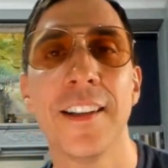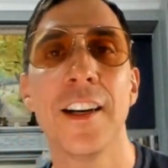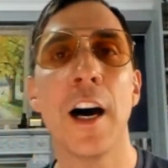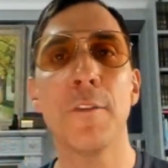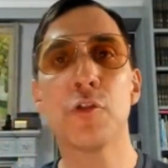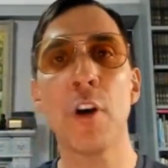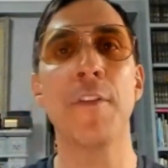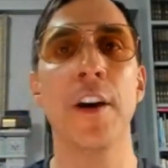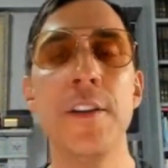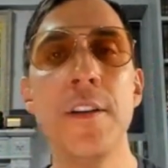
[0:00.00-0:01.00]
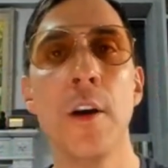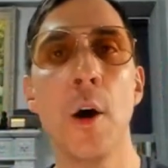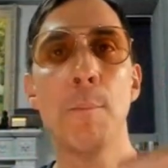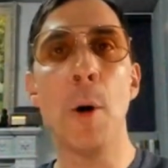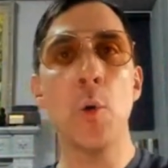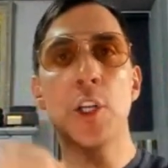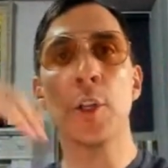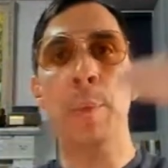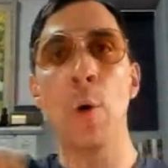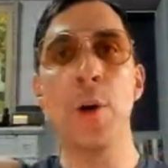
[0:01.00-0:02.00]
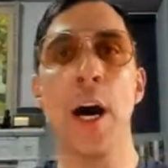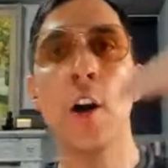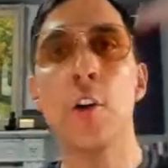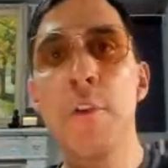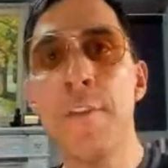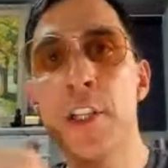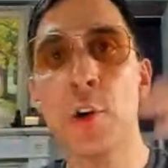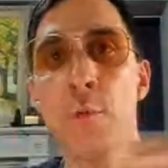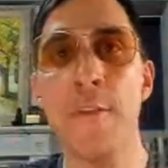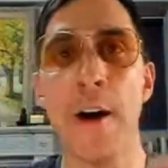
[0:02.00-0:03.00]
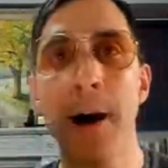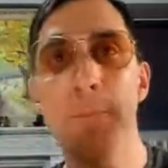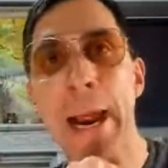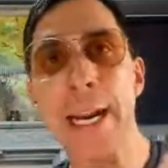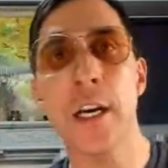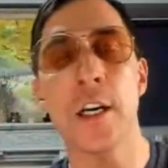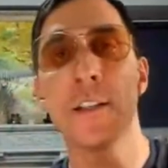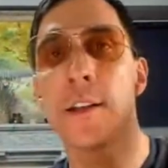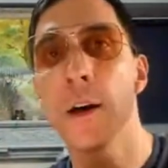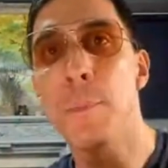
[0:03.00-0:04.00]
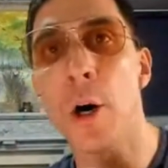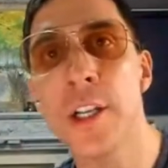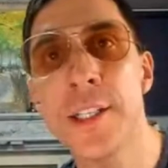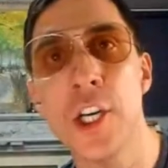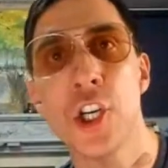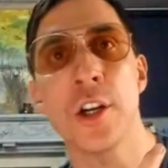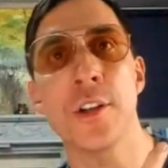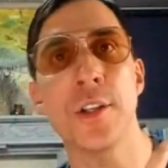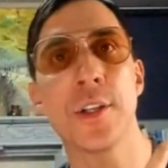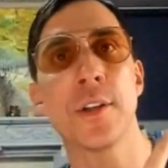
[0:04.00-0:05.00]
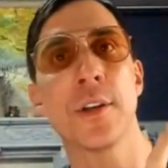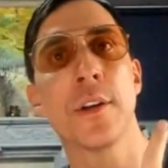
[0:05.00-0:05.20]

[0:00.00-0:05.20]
I've driven border to border, river to river, bankers, politicians,